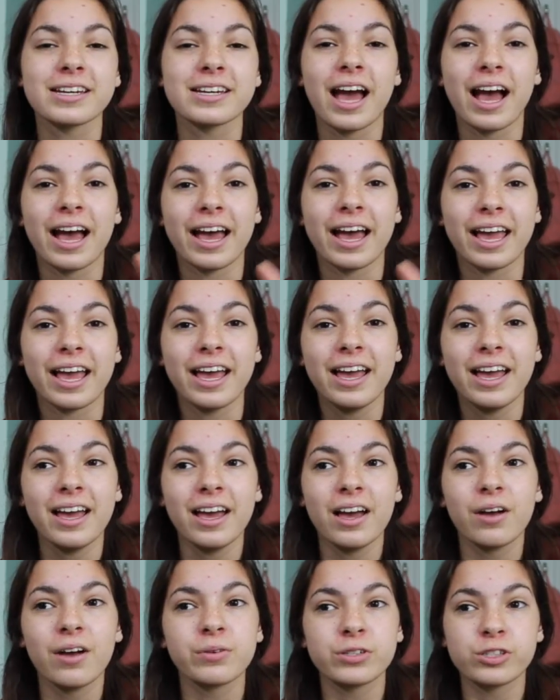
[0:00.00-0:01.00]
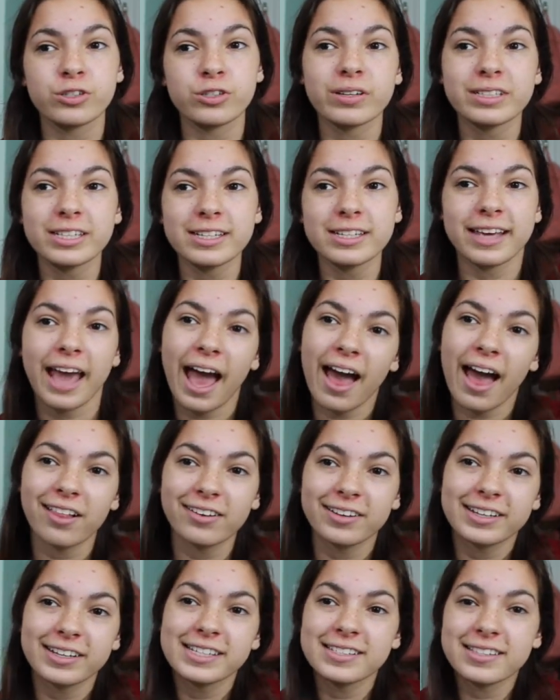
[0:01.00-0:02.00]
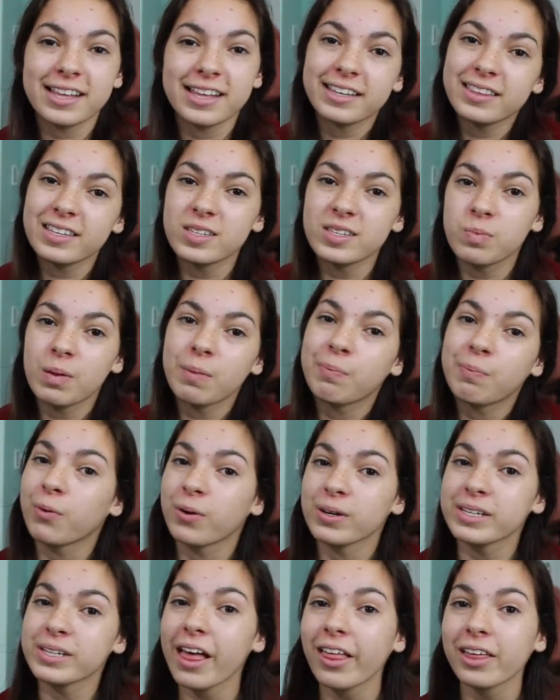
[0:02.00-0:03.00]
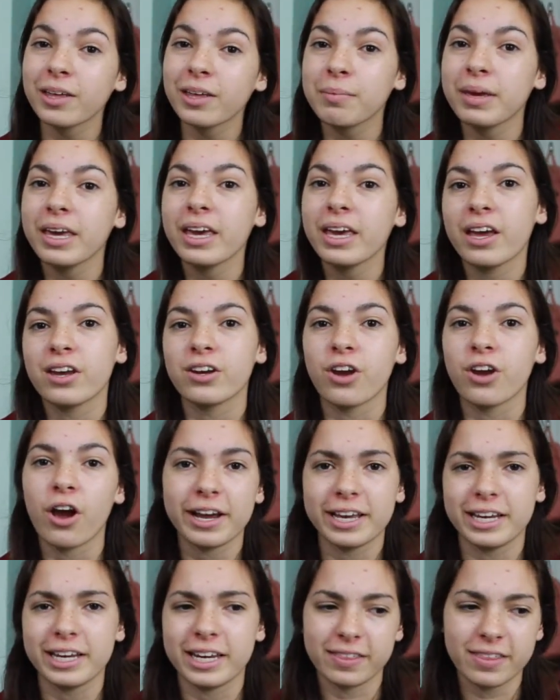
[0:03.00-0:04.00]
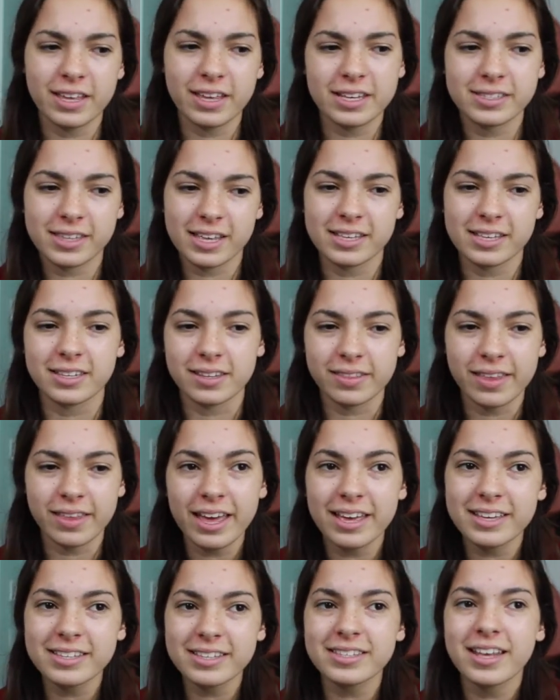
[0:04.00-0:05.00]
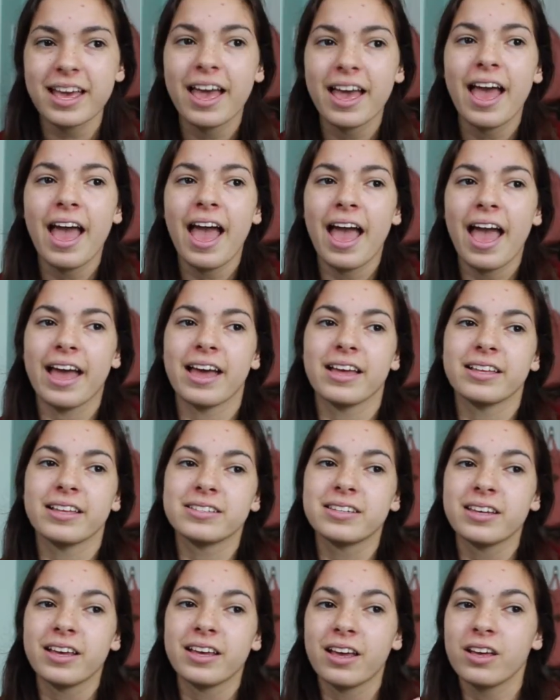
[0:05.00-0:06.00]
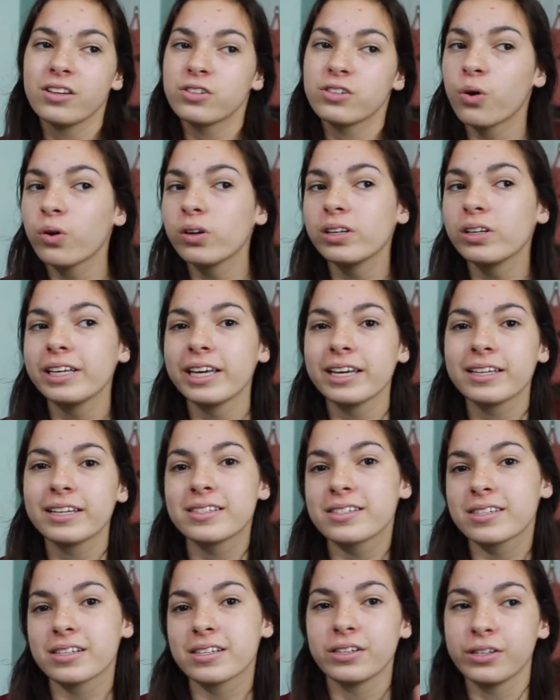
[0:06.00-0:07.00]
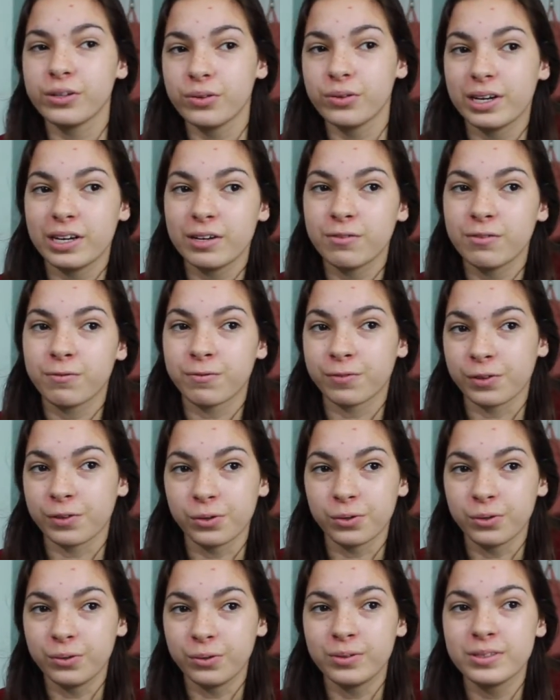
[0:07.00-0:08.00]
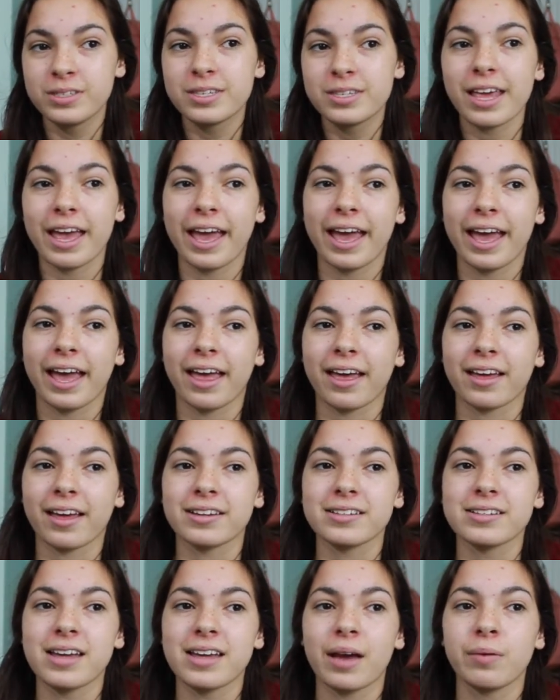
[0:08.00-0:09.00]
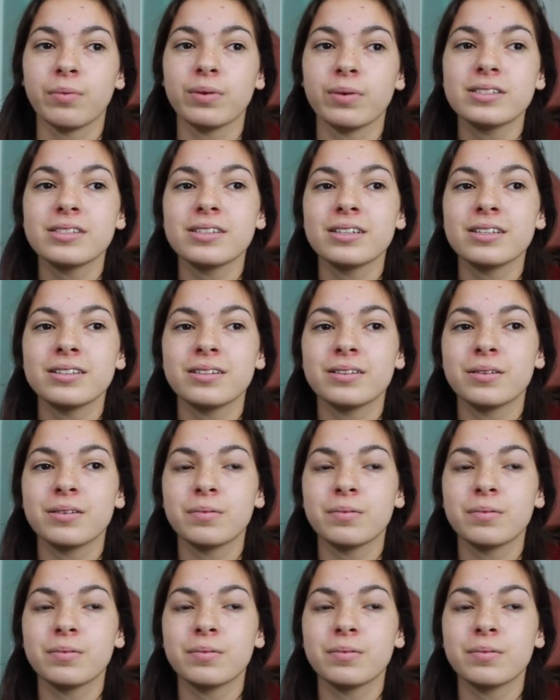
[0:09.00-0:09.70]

I restricted calories like these people were telling me, and not eating this, this, and this, and totally excluding foods, and I wasn't